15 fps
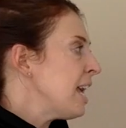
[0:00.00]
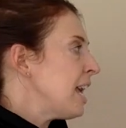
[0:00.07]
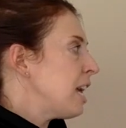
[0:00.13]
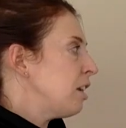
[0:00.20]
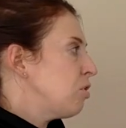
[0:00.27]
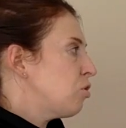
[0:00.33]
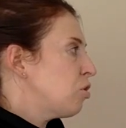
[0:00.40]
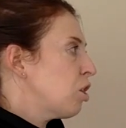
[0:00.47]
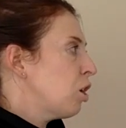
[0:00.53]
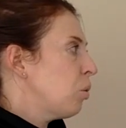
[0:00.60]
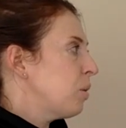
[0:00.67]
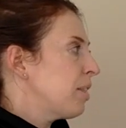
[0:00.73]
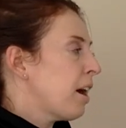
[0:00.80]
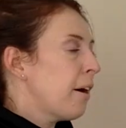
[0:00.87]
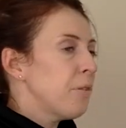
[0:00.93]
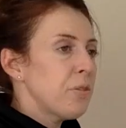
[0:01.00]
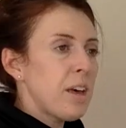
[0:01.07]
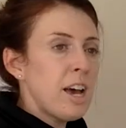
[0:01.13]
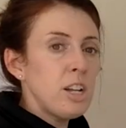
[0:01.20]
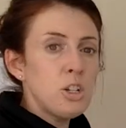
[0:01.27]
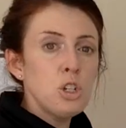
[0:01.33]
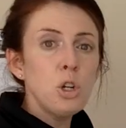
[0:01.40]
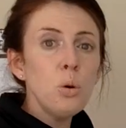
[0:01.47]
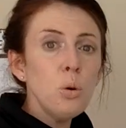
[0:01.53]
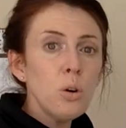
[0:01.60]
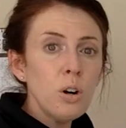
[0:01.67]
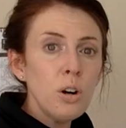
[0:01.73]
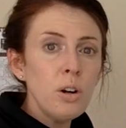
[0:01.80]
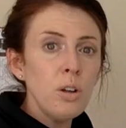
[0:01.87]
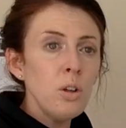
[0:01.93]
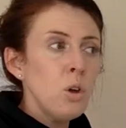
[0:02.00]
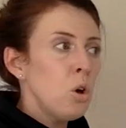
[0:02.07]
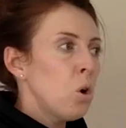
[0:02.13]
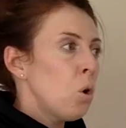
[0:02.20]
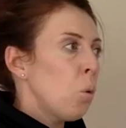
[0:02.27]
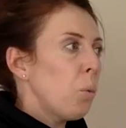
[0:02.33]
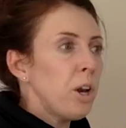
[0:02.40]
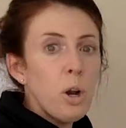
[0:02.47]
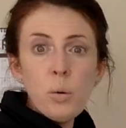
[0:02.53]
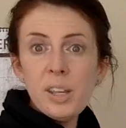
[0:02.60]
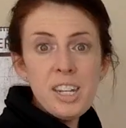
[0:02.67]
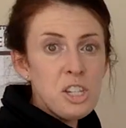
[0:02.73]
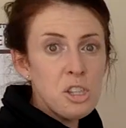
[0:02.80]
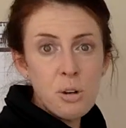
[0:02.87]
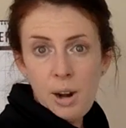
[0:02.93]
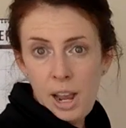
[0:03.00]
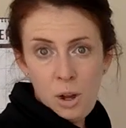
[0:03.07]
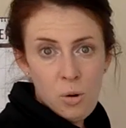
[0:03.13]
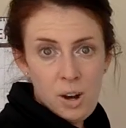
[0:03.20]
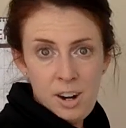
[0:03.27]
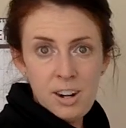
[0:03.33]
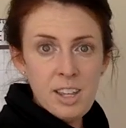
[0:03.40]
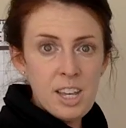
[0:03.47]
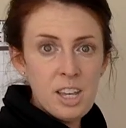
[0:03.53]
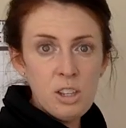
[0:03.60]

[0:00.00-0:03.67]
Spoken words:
And so without that tool, we don't get to the right quantity.